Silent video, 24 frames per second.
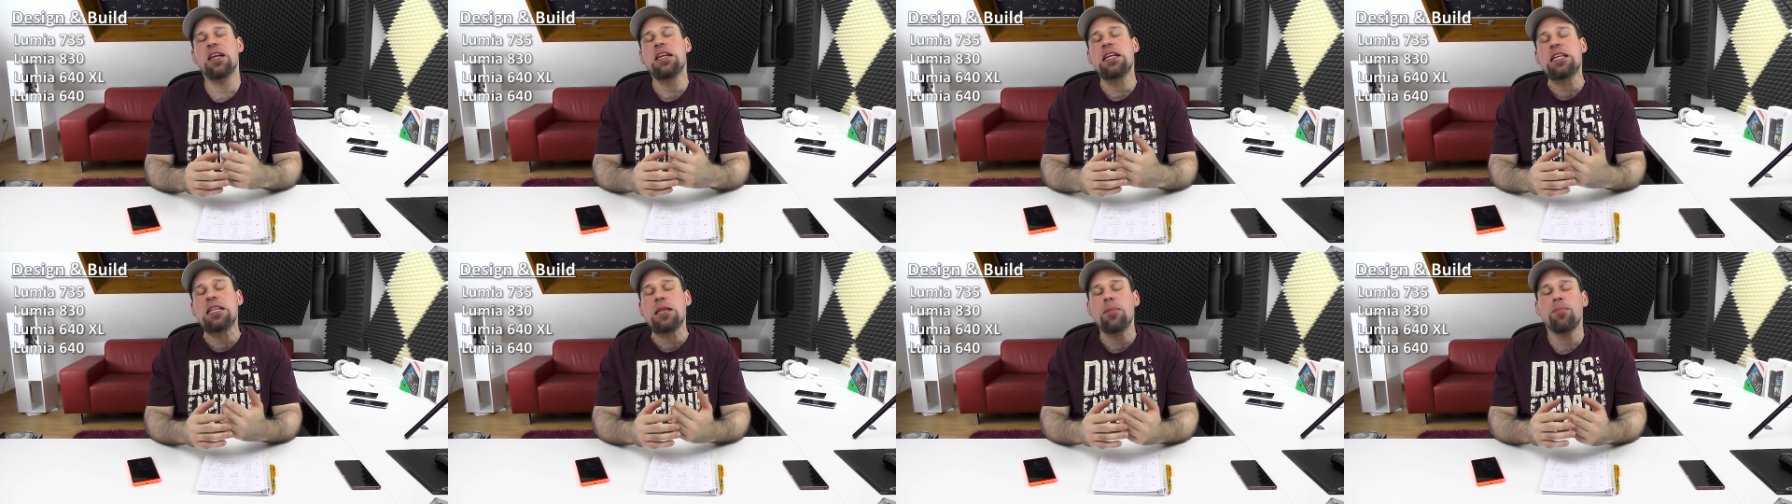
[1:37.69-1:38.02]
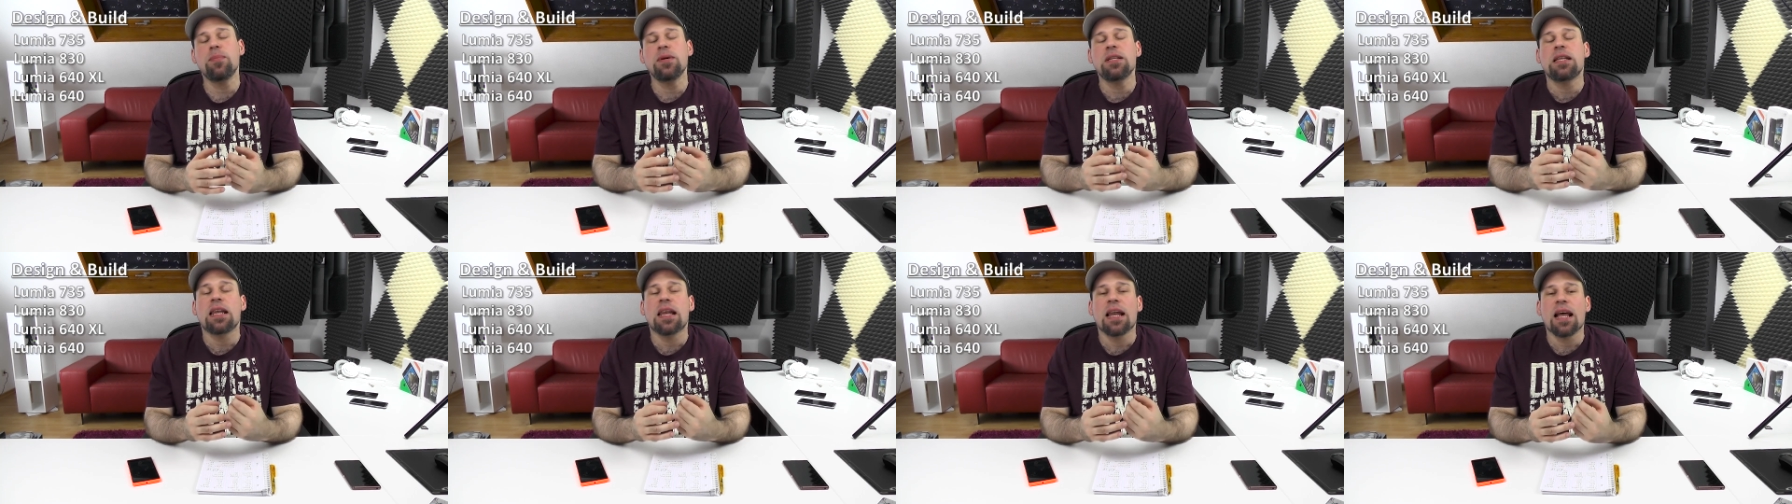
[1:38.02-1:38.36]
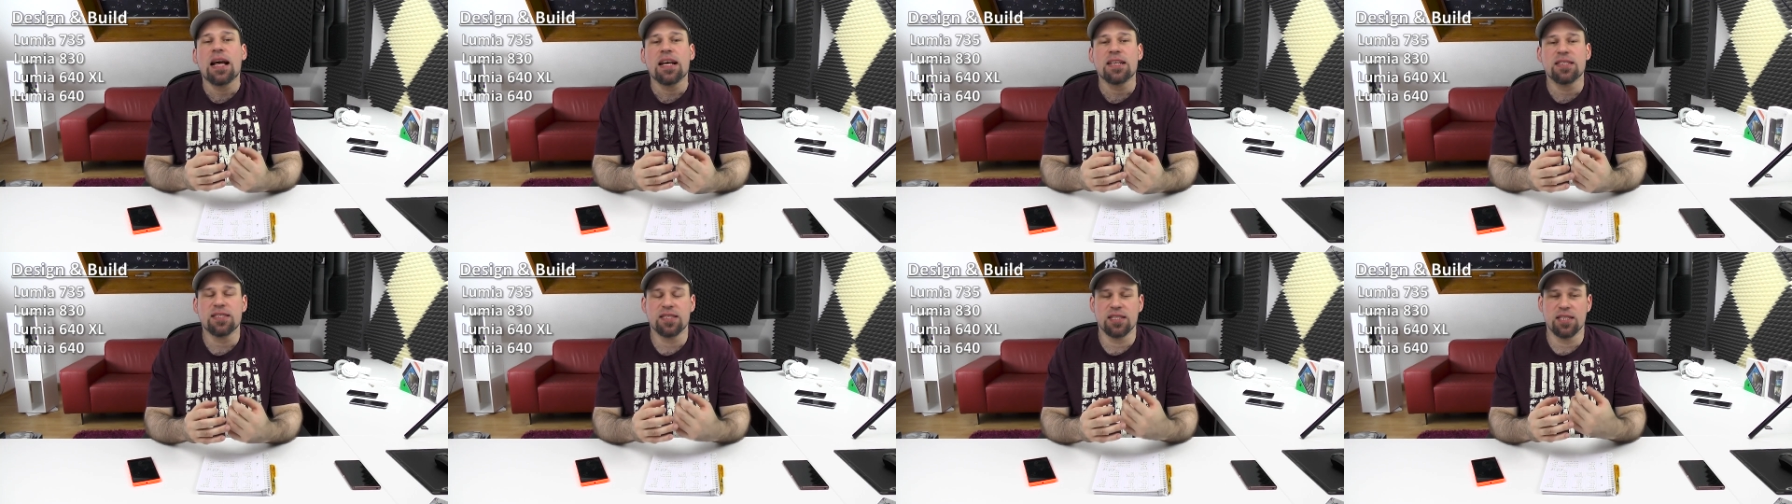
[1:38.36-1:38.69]
little bit
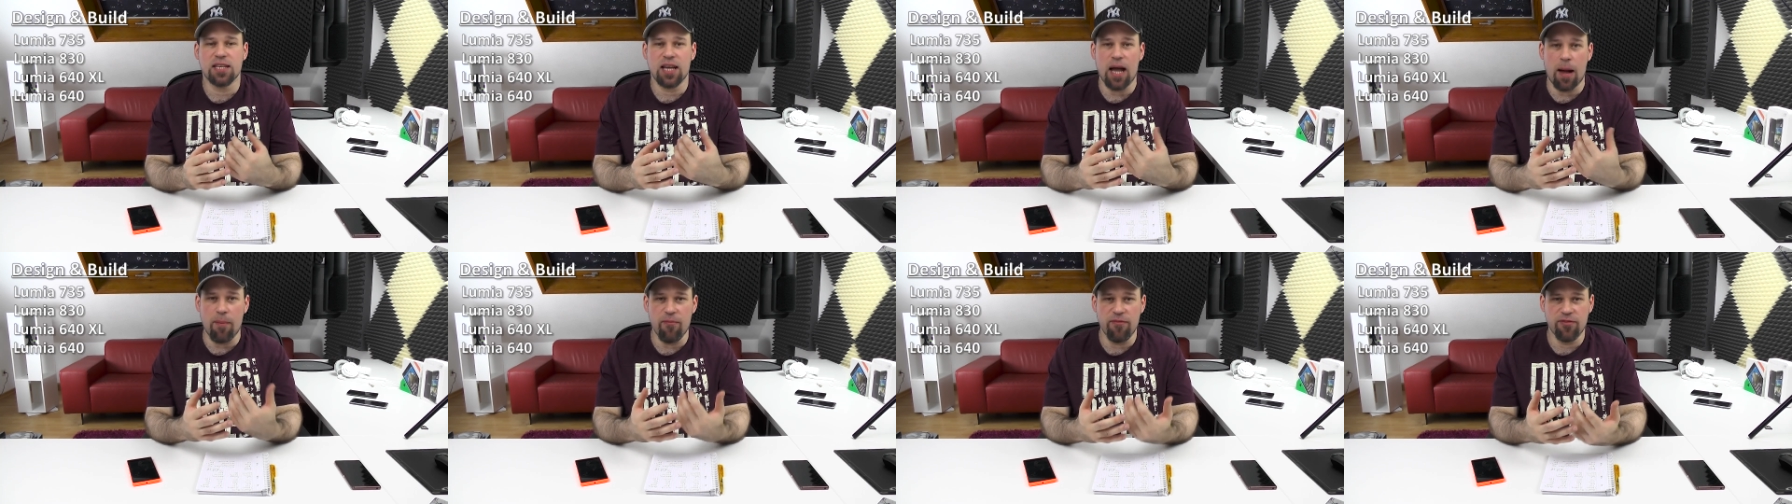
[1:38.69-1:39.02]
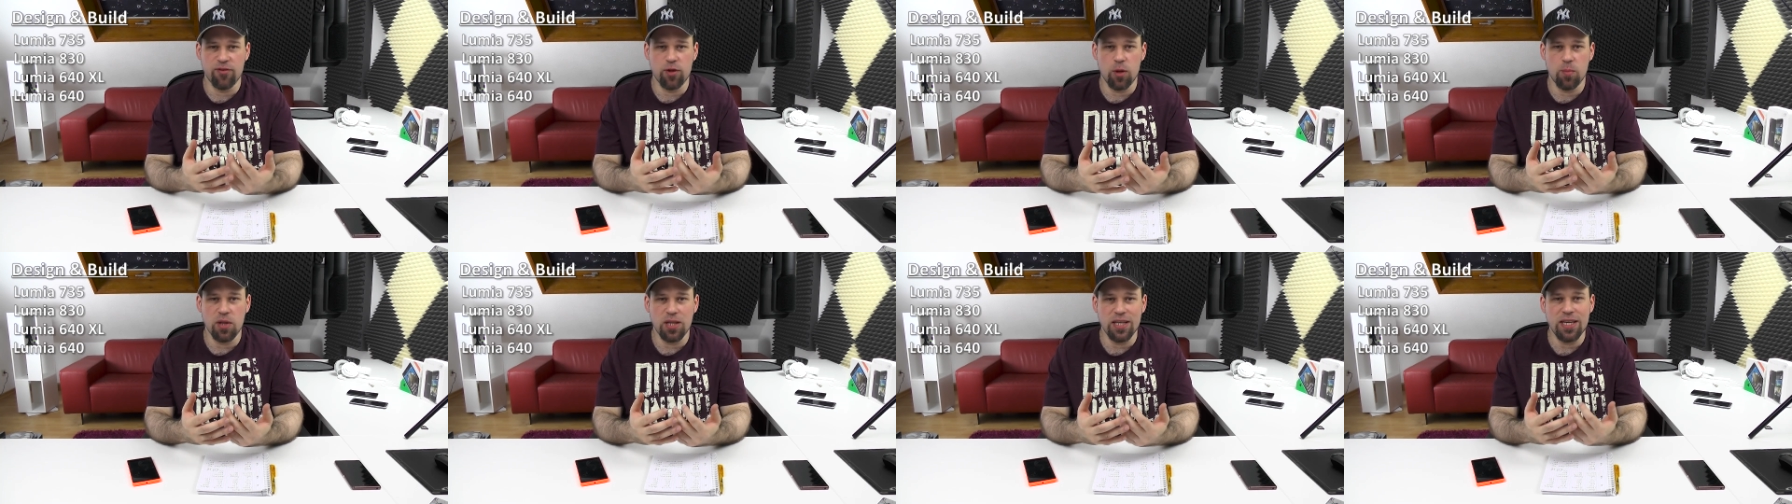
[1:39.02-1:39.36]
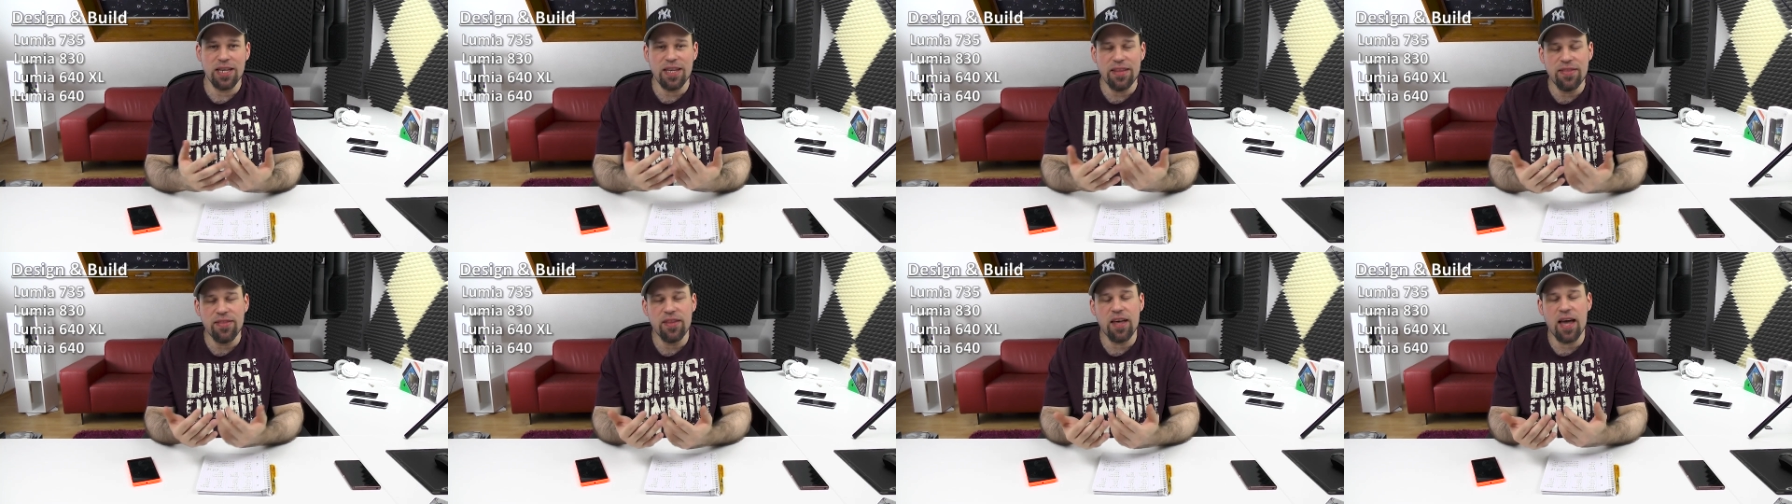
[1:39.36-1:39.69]
less comfortable
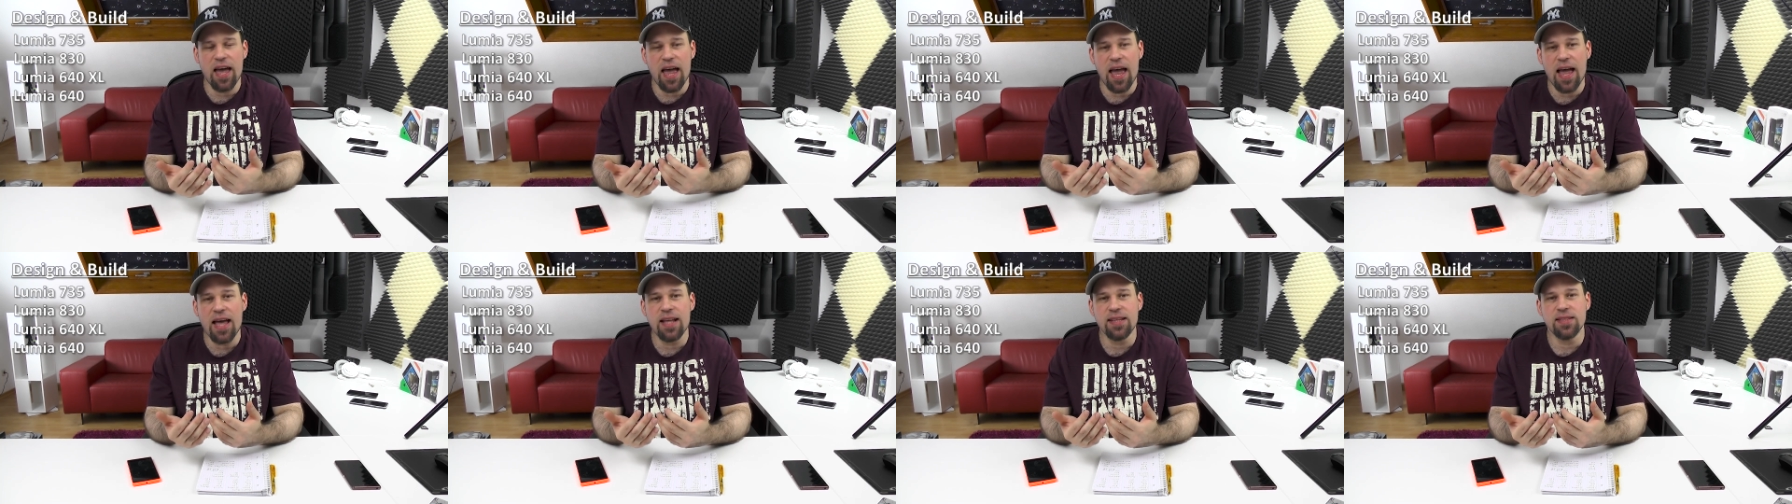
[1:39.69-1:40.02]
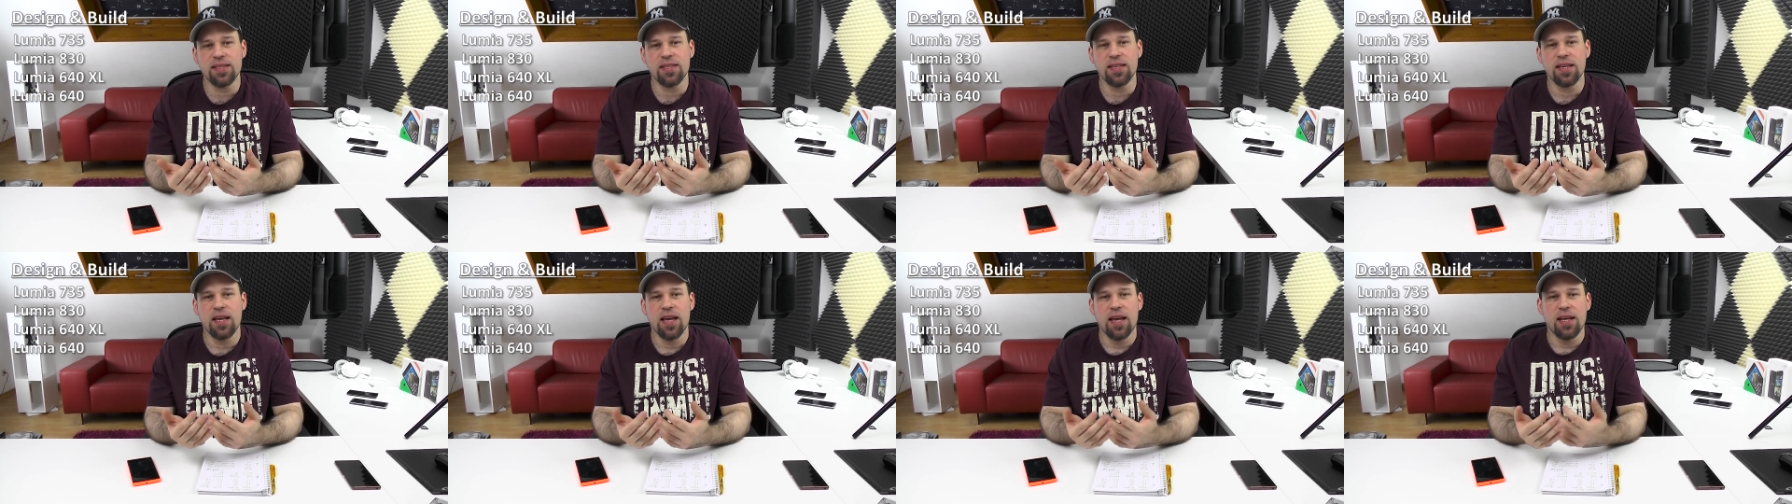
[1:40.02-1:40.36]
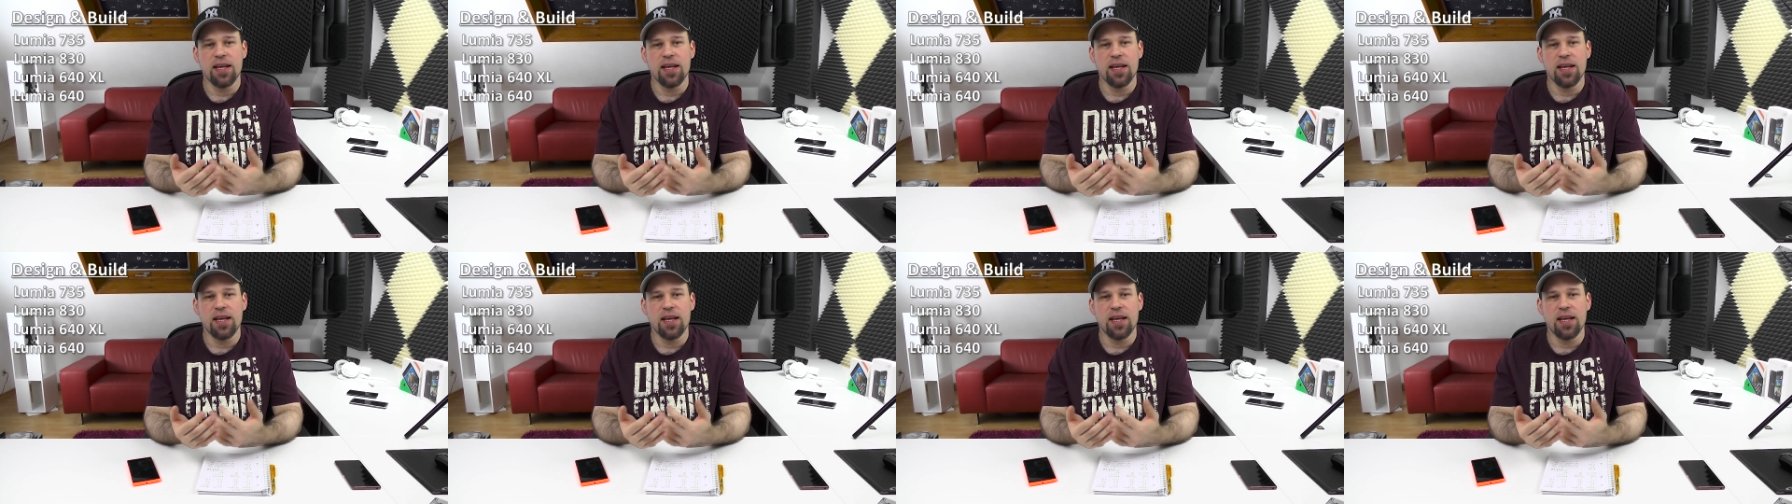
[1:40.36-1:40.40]
in the hand,